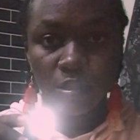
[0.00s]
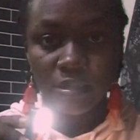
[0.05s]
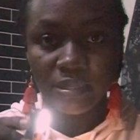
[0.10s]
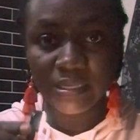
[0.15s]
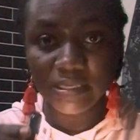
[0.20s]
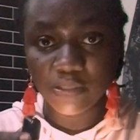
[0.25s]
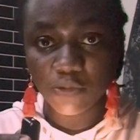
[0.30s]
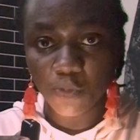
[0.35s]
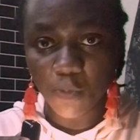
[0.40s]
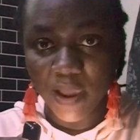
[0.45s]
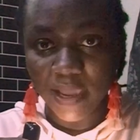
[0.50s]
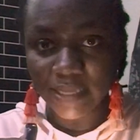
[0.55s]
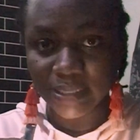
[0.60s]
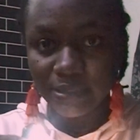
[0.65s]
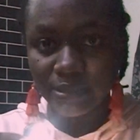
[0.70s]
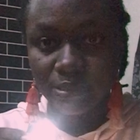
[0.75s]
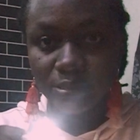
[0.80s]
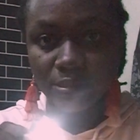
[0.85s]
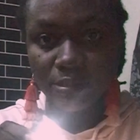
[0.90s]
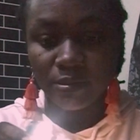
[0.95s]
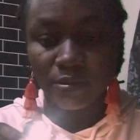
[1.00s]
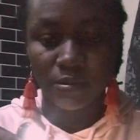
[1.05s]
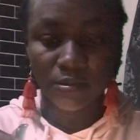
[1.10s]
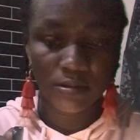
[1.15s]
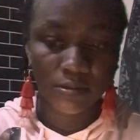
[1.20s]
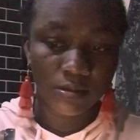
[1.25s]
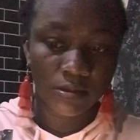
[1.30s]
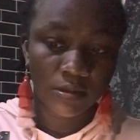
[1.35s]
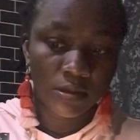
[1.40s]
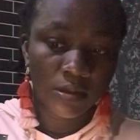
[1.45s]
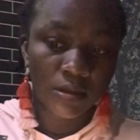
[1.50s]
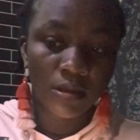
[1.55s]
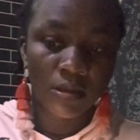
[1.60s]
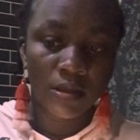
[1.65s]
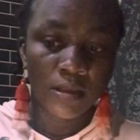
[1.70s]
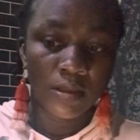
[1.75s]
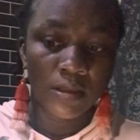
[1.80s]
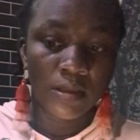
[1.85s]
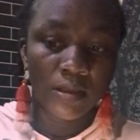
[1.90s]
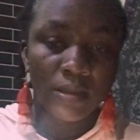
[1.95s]
This white,
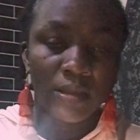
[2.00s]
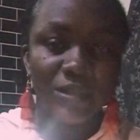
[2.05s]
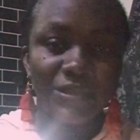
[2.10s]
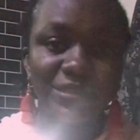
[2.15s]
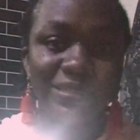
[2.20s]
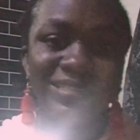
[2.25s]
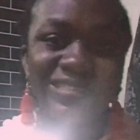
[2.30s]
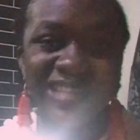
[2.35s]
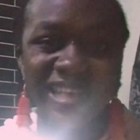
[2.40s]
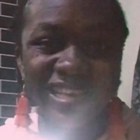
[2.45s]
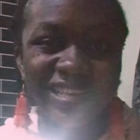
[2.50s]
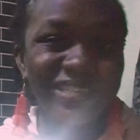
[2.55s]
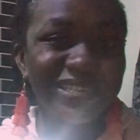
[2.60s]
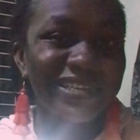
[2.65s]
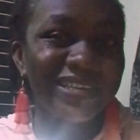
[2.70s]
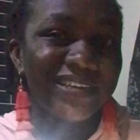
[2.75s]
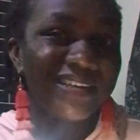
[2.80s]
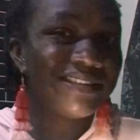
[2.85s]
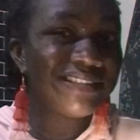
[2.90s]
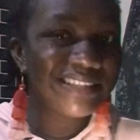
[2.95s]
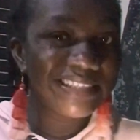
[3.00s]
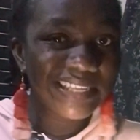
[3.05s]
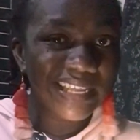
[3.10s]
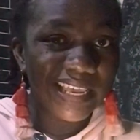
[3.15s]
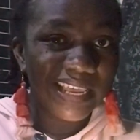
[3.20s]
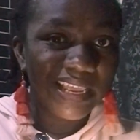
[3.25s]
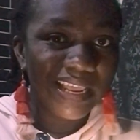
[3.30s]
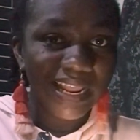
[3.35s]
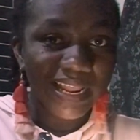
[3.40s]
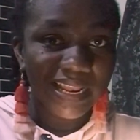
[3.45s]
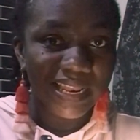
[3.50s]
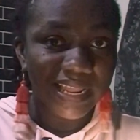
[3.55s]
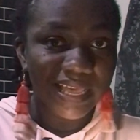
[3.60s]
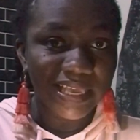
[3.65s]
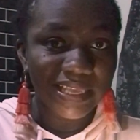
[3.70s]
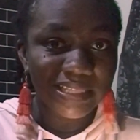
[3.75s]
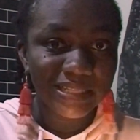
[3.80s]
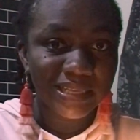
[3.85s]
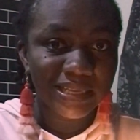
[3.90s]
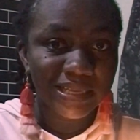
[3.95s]
this like day
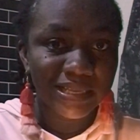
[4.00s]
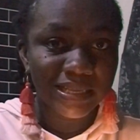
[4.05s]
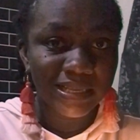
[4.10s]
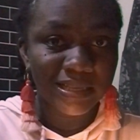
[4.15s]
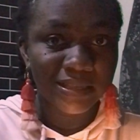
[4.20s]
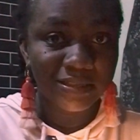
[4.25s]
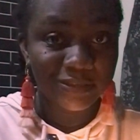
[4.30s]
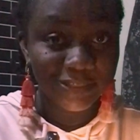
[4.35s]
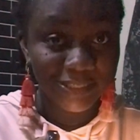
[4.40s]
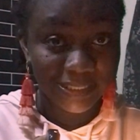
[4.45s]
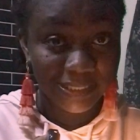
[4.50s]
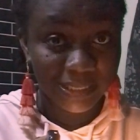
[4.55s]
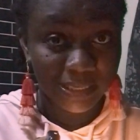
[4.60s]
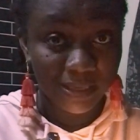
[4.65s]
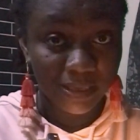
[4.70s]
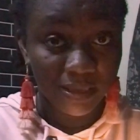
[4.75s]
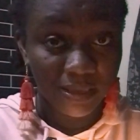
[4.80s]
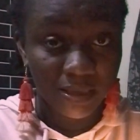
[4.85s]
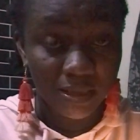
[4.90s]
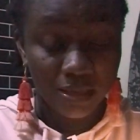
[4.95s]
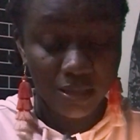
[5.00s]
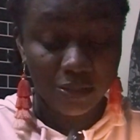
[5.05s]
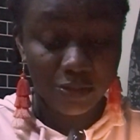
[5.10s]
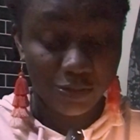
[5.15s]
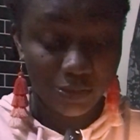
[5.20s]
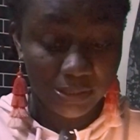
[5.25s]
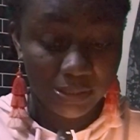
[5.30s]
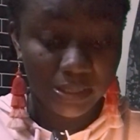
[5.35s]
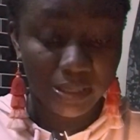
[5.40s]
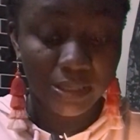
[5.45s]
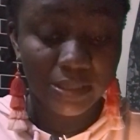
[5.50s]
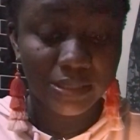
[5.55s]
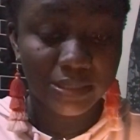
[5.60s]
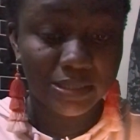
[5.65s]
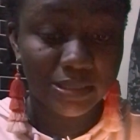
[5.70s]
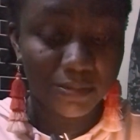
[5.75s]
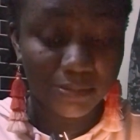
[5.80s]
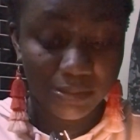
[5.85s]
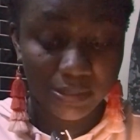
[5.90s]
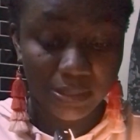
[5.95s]
light, do you see the
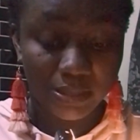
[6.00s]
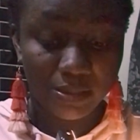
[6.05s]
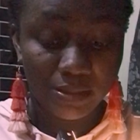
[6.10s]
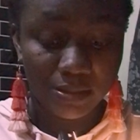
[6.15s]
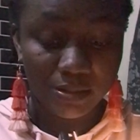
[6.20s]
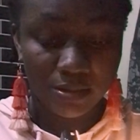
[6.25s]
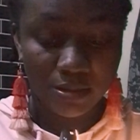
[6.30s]
same thing?